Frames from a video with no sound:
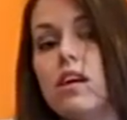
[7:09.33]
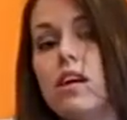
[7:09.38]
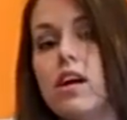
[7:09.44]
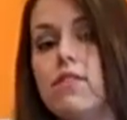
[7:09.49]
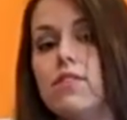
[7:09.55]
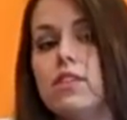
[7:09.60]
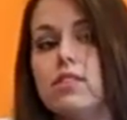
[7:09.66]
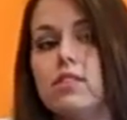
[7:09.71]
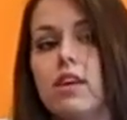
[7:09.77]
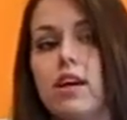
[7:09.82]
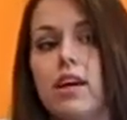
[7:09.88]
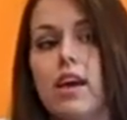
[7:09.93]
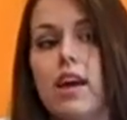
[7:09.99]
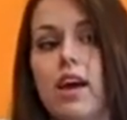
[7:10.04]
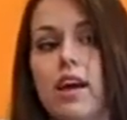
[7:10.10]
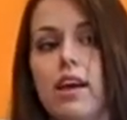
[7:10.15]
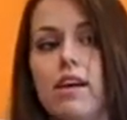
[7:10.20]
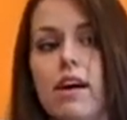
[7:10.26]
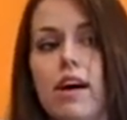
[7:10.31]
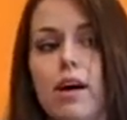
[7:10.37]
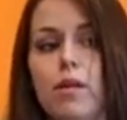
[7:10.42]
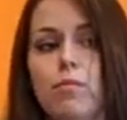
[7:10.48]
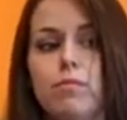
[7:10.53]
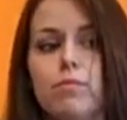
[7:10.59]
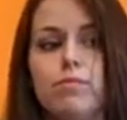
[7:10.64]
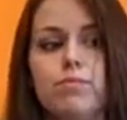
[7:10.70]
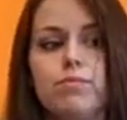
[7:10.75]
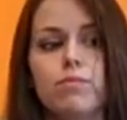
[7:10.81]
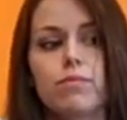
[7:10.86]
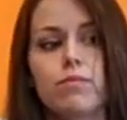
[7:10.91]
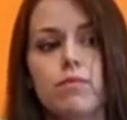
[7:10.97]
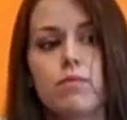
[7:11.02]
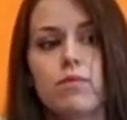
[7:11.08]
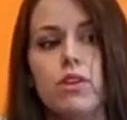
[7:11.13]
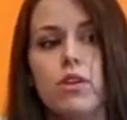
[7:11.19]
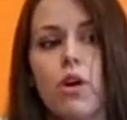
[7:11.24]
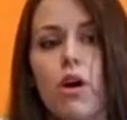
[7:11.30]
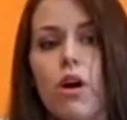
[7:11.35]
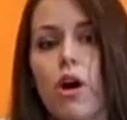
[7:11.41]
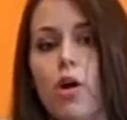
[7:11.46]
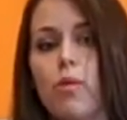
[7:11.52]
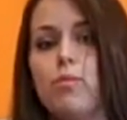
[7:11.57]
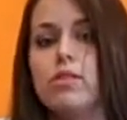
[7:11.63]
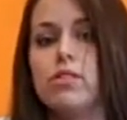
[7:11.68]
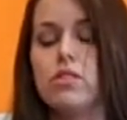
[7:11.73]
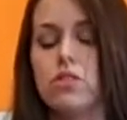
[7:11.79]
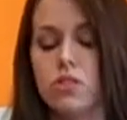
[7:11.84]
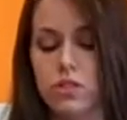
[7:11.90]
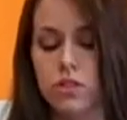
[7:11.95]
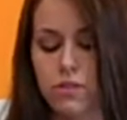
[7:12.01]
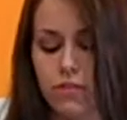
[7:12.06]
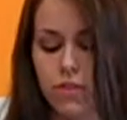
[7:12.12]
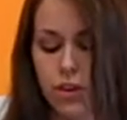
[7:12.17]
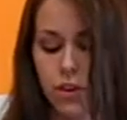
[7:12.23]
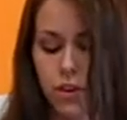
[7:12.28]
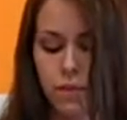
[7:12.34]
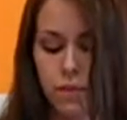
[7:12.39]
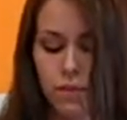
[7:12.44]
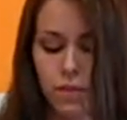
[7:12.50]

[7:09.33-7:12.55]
if it's like a hard position to fill.